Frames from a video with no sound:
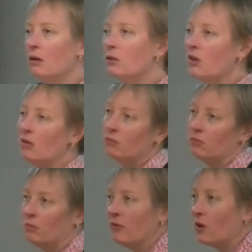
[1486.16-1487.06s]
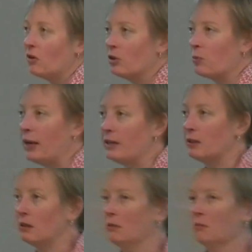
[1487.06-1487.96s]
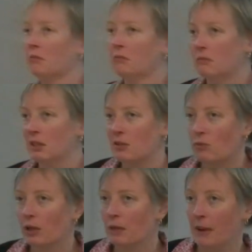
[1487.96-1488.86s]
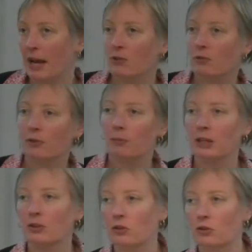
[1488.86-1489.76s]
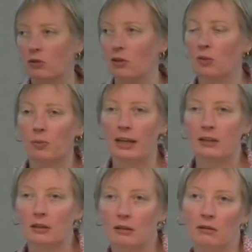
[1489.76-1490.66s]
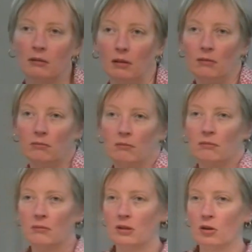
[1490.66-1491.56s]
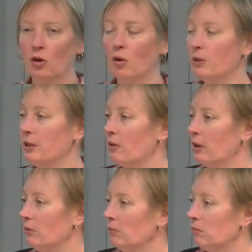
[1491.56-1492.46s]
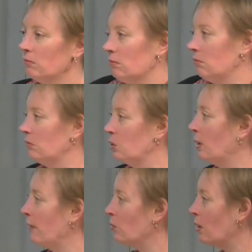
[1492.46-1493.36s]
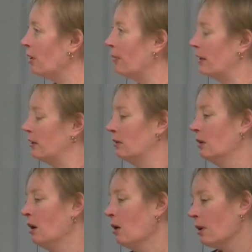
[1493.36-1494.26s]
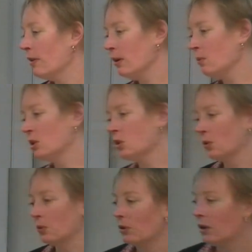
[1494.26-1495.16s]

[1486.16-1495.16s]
So we've got all this plastic. Does it really matter if the beaches turn to plastic? You know, it's an inert material. Do we have to worry about it? Well, I think we do.